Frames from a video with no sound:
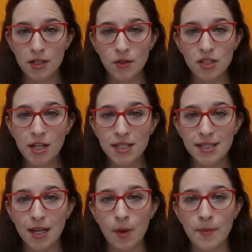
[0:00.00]
So it's not to
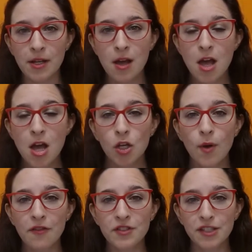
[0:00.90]
say women who
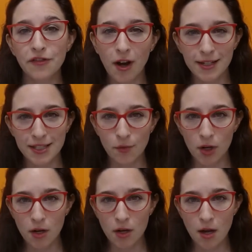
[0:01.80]
have different kinds of
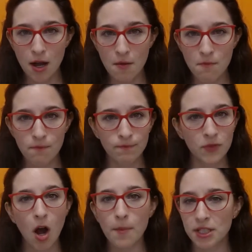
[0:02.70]
work um,
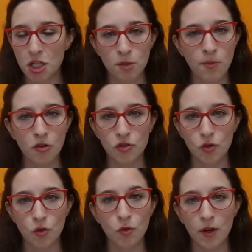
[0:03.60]
compensation models
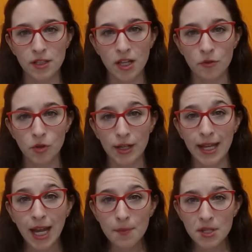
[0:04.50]
or who are self-employed
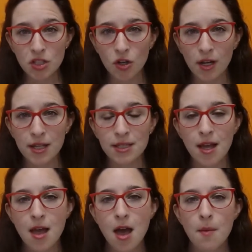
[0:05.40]
can't be surrogates,
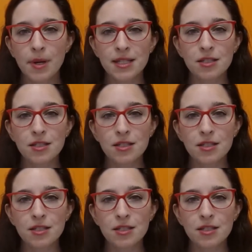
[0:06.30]
but